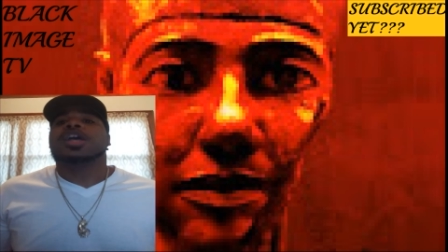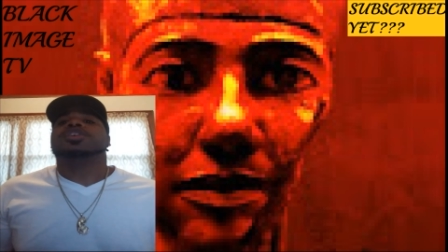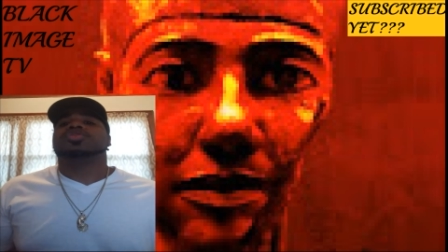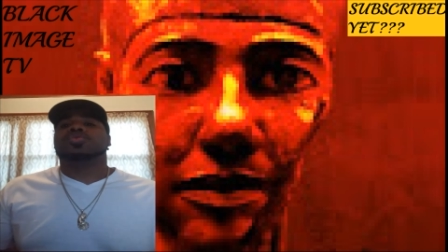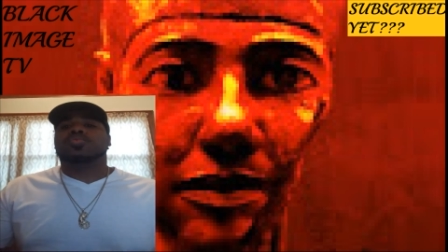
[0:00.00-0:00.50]

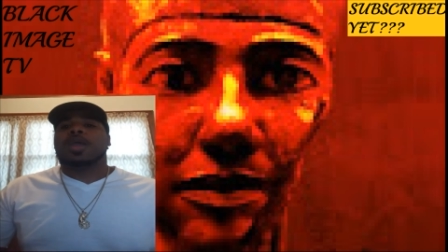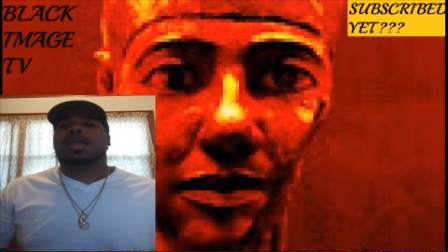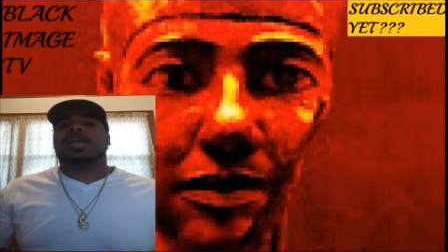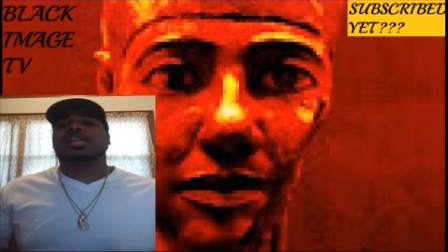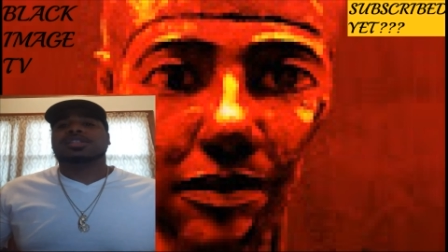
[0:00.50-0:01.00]
to where
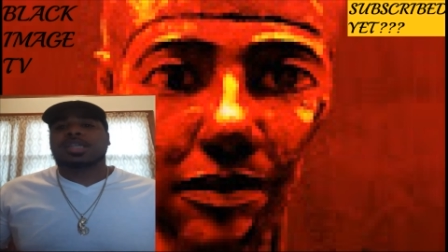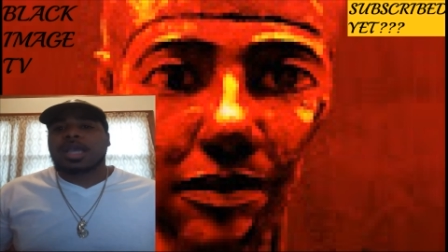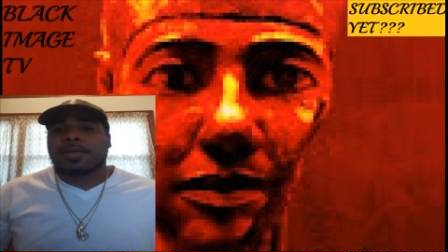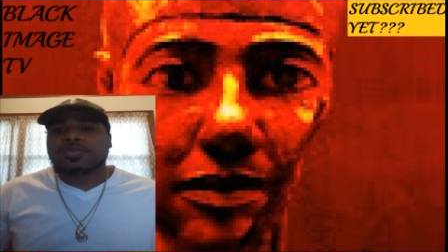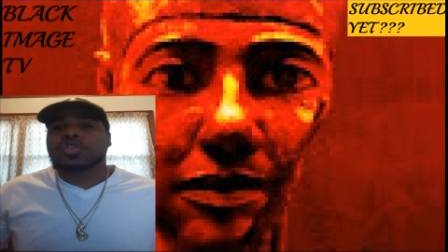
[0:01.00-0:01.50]
it
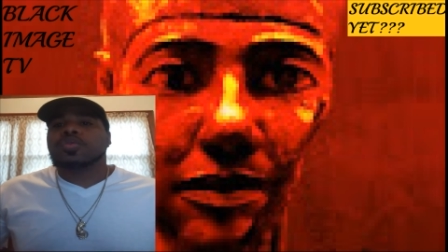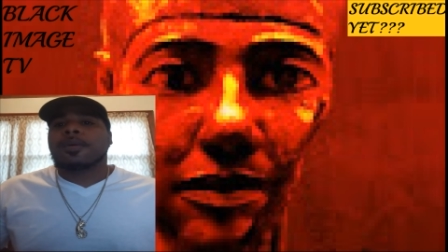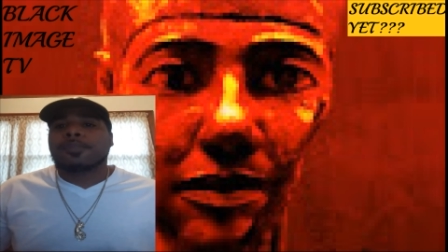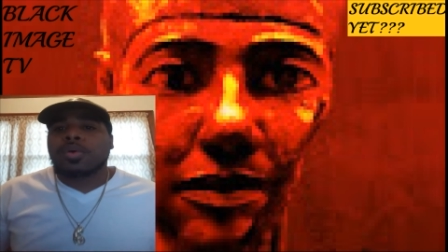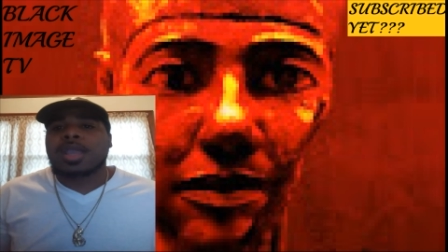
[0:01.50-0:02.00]
comes to a
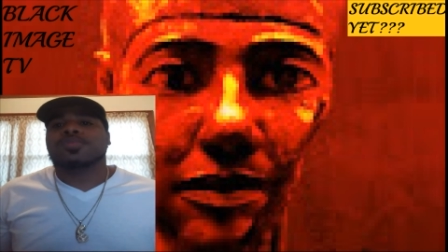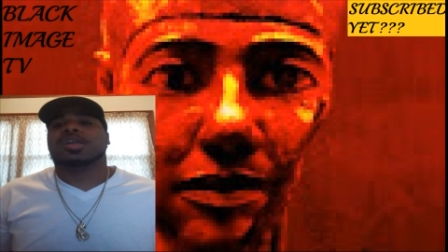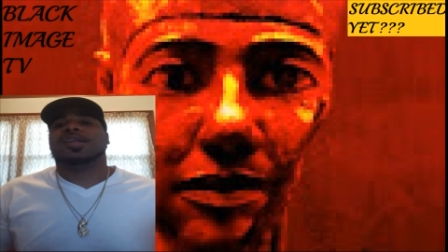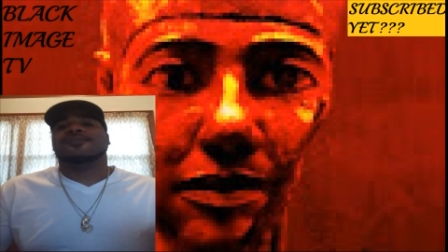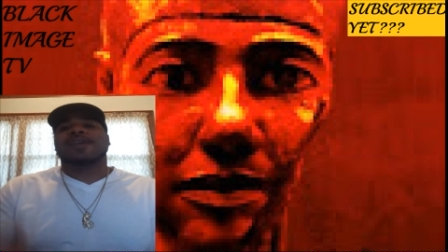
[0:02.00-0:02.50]
point where
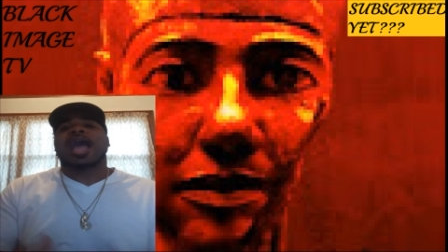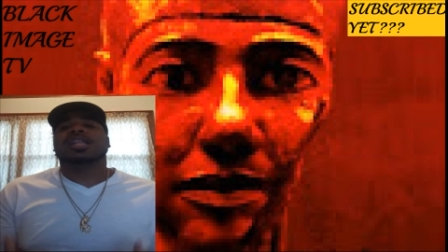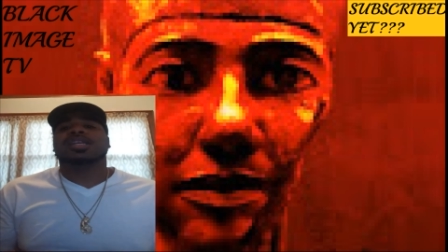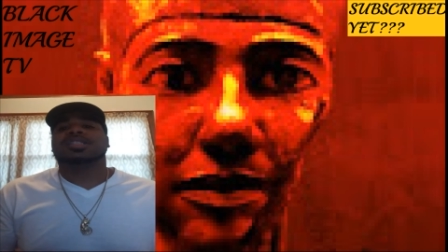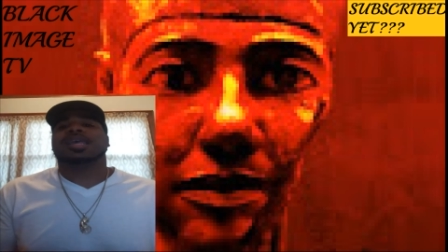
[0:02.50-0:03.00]
the
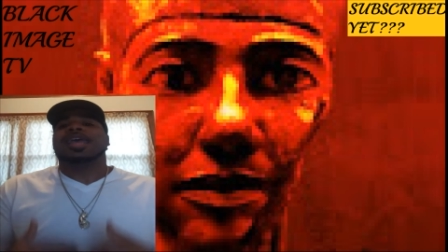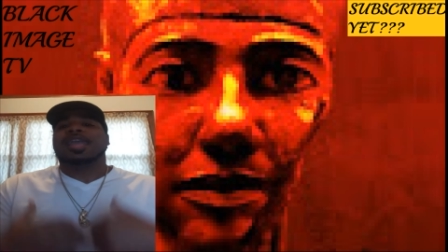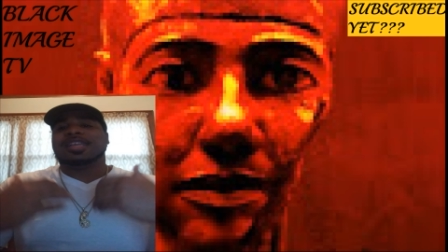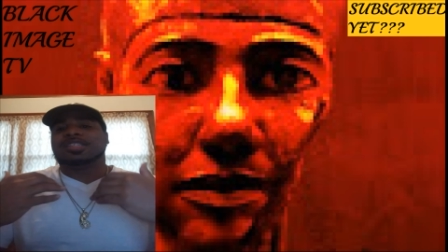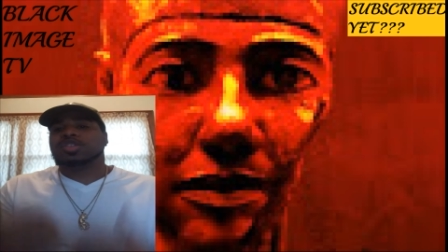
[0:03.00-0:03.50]
violence
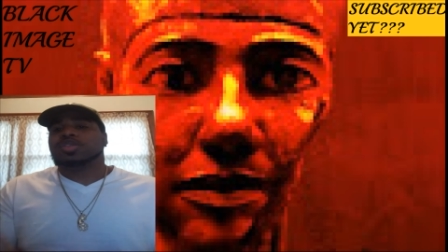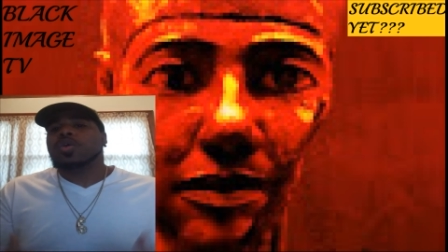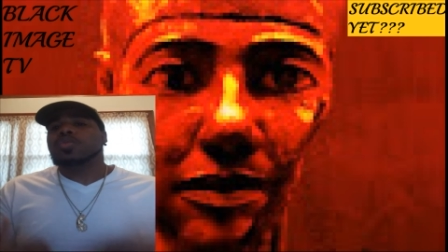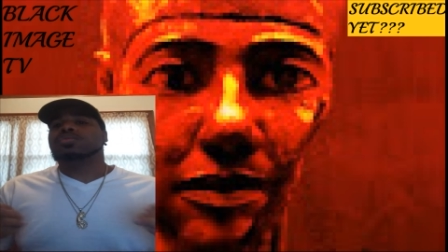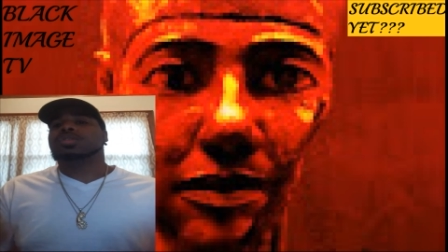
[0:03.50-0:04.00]
is
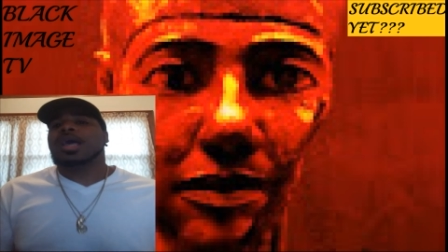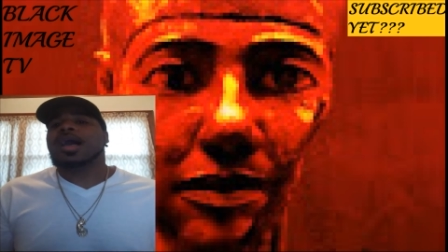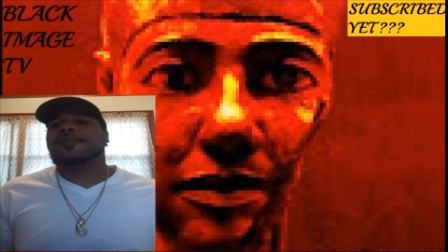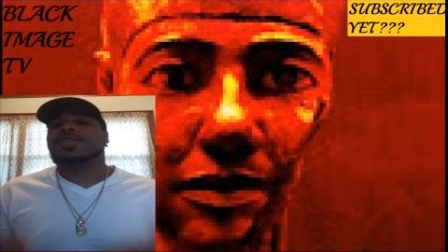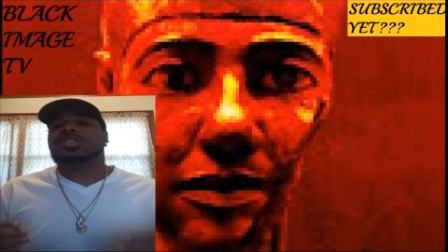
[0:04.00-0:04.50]
so
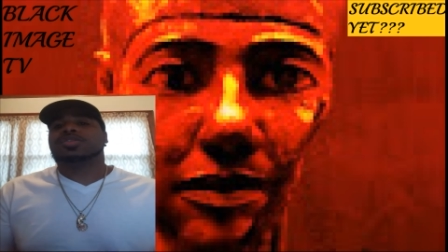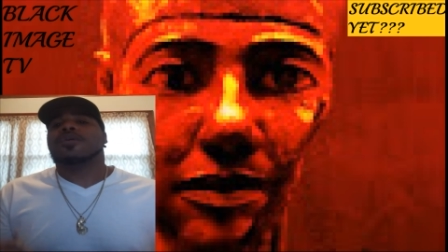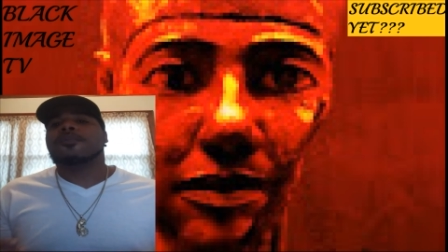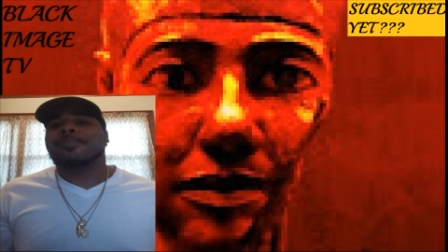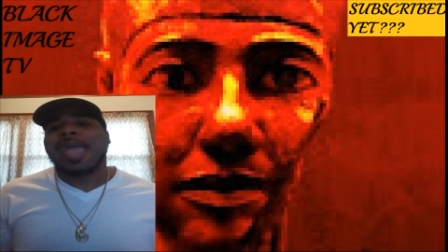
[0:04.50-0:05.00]
tough and
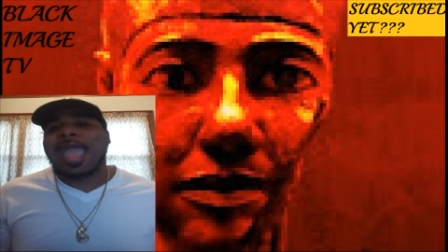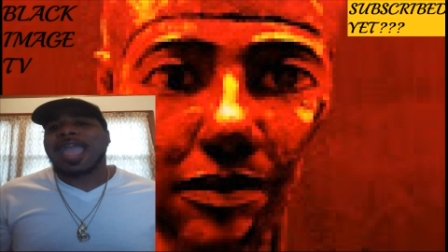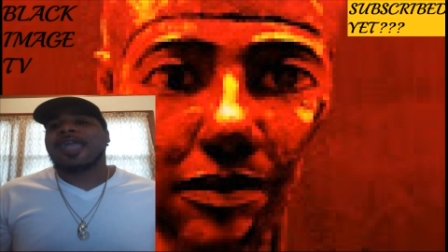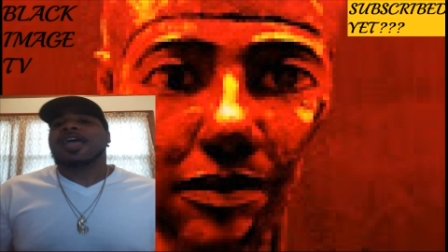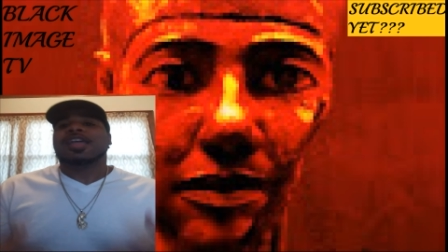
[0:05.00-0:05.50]
so
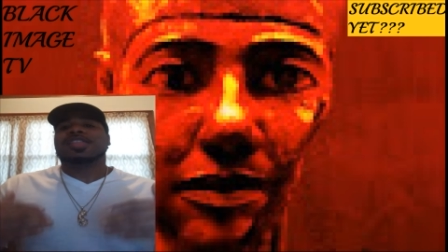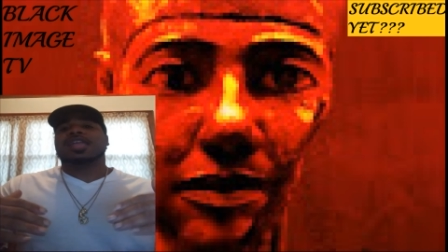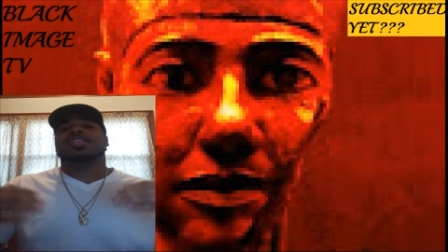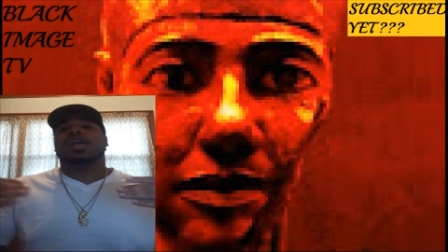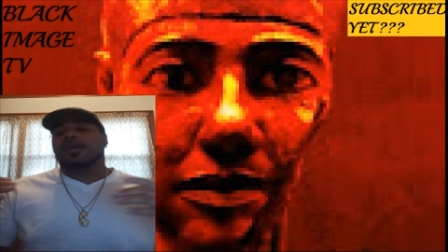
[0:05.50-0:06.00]
bad that the